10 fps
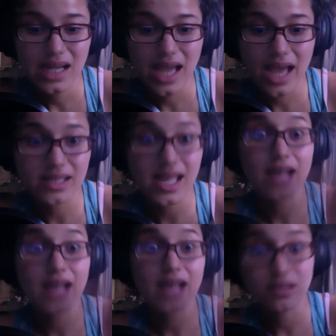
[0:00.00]

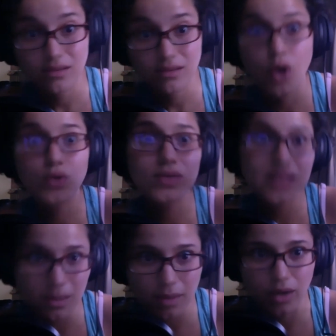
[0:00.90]
and
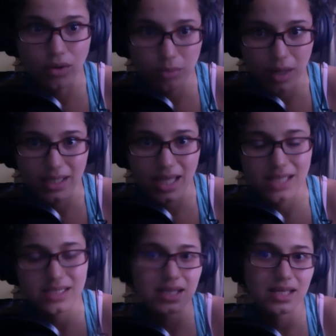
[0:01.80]
hosting my own
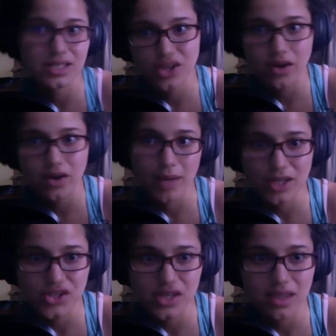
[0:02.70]
podcast and like sharing my
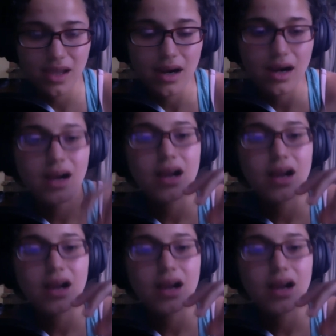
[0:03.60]
shit there,